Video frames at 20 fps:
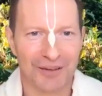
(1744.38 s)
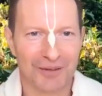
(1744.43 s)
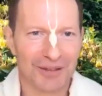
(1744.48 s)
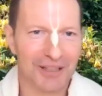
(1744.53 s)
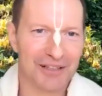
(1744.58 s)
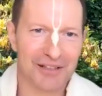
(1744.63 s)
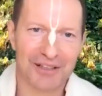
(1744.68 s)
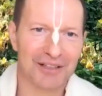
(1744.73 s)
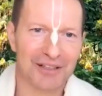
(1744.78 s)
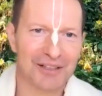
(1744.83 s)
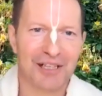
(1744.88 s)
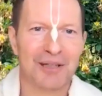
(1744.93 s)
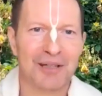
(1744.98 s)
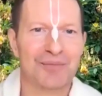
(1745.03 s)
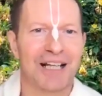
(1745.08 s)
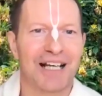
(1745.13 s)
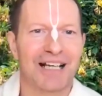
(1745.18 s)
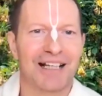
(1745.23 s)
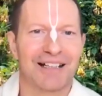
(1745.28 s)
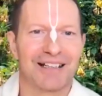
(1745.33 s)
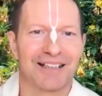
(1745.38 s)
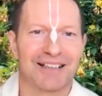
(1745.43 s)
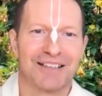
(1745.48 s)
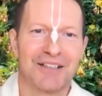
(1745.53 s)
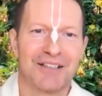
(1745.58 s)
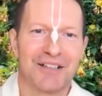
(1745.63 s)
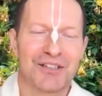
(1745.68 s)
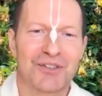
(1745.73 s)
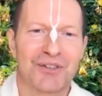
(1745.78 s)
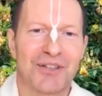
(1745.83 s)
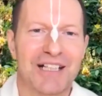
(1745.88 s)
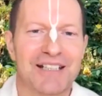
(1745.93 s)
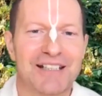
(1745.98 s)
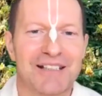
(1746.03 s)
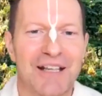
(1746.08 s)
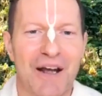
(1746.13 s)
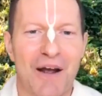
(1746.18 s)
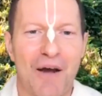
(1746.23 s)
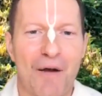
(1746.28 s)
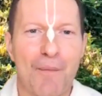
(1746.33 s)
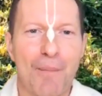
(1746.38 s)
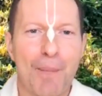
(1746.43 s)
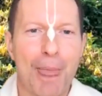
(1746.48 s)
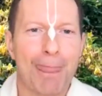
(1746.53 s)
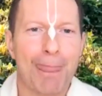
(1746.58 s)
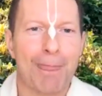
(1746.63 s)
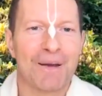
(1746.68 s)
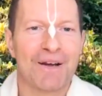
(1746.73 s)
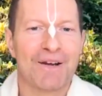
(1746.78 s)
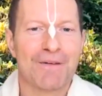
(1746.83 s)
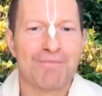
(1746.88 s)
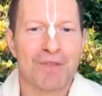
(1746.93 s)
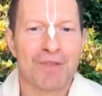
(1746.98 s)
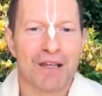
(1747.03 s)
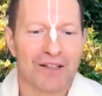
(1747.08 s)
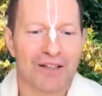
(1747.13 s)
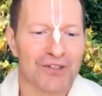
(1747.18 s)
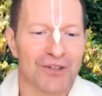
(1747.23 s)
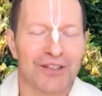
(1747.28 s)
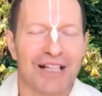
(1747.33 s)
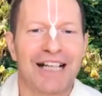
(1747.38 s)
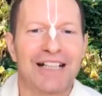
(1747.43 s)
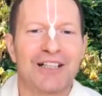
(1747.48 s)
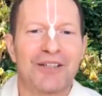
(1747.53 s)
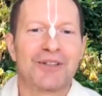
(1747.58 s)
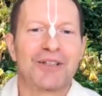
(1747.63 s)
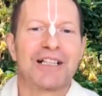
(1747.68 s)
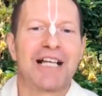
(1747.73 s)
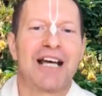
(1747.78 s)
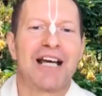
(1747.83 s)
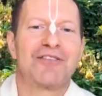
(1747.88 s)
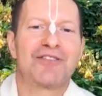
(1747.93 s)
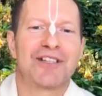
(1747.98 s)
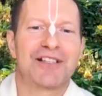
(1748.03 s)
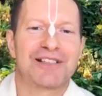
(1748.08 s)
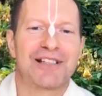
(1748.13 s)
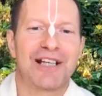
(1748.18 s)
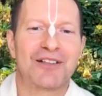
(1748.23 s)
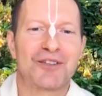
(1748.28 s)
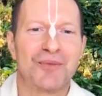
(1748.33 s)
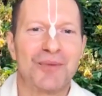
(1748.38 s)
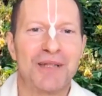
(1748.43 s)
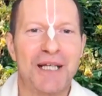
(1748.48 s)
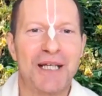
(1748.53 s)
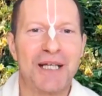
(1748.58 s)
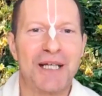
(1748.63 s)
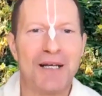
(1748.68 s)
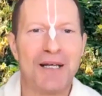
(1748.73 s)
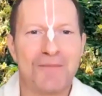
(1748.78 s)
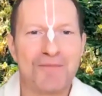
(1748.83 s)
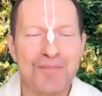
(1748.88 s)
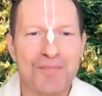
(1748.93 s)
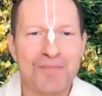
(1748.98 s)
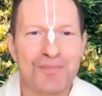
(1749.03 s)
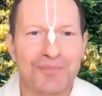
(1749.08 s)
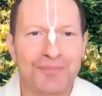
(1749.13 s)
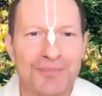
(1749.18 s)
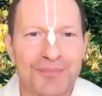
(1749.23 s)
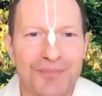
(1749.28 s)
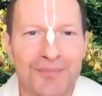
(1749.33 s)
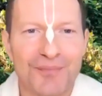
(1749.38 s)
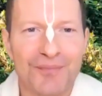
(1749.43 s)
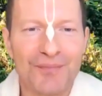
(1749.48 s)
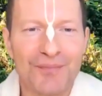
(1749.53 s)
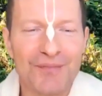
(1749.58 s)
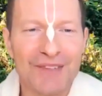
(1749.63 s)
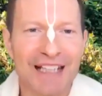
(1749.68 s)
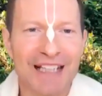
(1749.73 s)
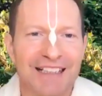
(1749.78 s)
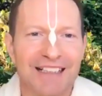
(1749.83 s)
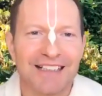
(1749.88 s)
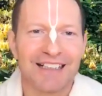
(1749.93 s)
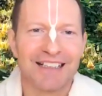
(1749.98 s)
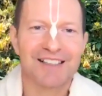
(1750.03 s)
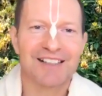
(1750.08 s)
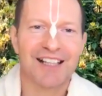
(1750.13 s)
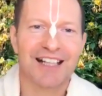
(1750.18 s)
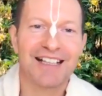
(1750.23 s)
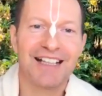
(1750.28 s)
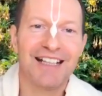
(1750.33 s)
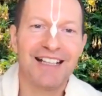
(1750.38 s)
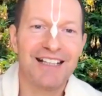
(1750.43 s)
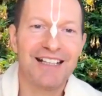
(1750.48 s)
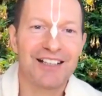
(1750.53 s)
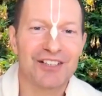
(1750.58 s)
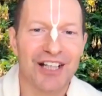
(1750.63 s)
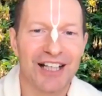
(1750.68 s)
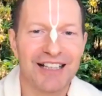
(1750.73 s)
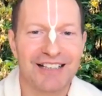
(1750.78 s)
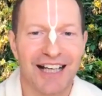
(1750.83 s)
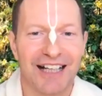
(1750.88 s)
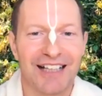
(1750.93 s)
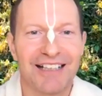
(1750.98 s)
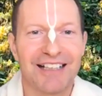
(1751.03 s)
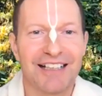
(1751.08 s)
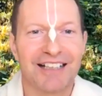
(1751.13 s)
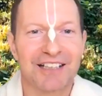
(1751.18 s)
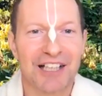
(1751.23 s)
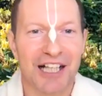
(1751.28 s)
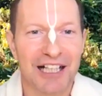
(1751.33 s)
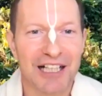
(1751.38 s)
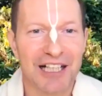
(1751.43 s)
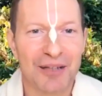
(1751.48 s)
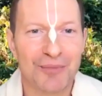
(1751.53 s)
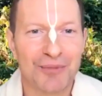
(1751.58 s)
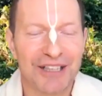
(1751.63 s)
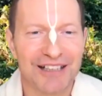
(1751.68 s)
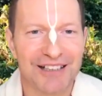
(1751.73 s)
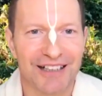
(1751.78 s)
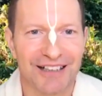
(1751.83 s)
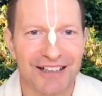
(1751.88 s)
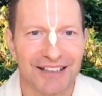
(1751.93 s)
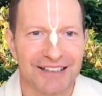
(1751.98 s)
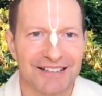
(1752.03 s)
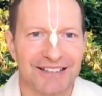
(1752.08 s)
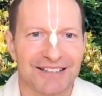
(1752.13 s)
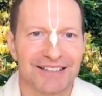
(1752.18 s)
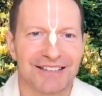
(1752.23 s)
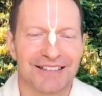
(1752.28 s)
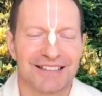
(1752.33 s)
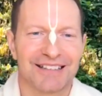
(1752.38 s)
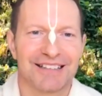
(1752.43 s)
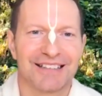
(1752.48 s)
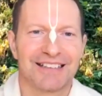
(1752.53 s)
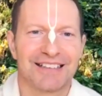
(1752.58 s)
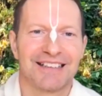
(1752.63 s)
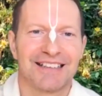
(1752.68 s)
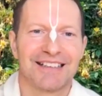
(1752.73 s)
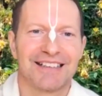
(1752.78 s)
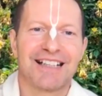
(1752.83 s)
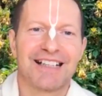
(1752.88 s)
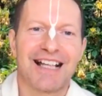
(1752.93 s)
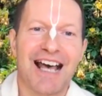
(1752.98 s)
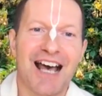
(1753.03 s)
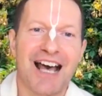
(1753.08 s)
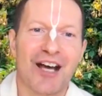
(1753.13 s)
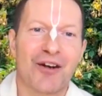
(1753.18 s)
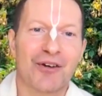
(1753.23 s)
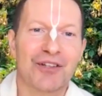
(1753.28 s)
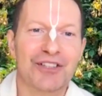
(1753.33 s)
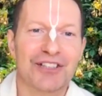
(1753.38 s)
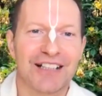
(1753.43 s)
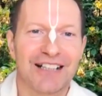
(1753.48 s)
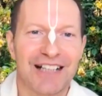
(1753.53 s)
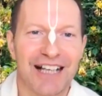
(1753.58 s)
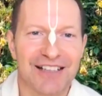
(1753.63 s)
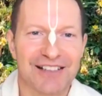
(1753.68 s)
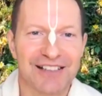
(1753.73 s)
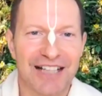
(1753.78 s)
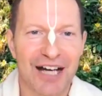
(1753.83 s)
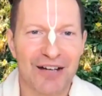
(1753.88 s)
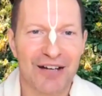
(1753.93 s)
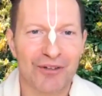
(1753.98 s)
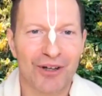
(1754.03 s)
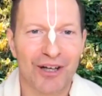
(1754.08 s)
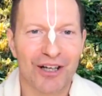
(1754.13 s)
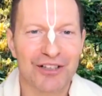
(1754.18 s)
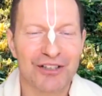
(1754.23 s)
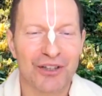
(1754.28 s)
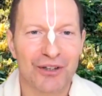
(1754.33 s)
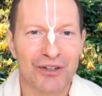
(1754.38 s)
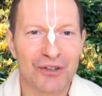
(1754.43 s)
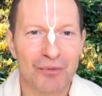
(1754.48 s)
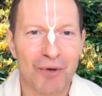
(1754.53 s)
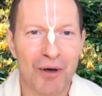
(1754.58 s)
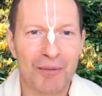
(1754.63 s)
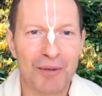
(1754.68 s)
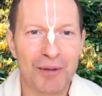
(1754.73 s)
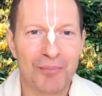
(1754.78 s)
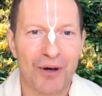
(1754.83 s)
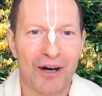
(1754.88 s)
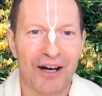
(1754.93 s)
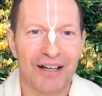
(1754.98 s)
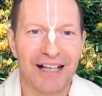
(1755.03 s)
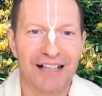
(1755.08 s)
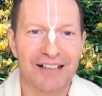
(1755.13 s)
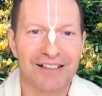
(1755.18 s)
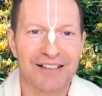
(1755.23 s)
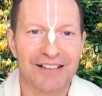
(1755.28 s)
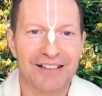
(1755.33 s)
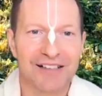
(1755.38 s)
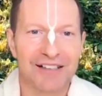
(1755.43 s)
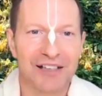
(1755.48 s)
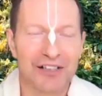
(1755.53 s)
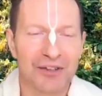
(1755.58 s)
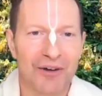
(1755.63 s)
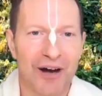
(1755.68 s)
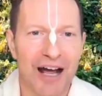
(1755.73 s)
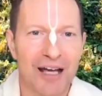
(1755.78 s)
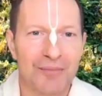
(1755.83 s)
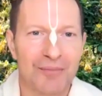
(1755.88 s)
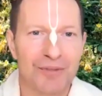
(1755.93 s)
It seems like a strange thing. So then Gurudev said to me, he said, in Chaitanya Charitamrita, there, Krishnadas Kaviraj Goswami Pad has described